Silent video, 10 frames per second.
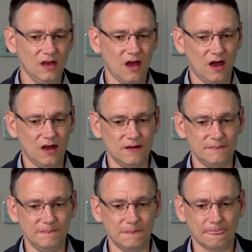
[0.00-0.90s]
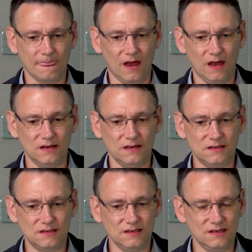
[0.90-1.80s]

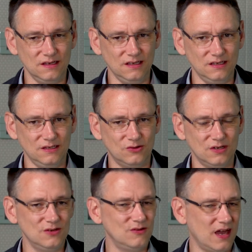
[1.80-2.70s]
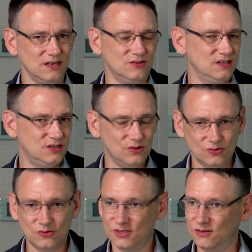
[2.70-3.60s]
And you can do that using
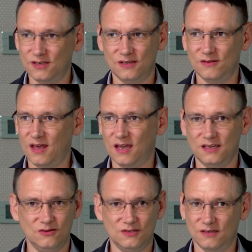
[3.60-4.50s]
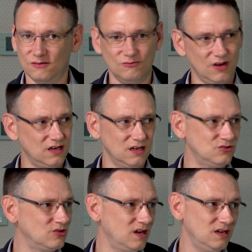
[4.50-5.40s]
tools, you can do that using regular
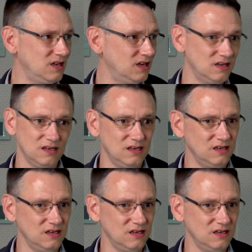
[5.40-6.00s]
training,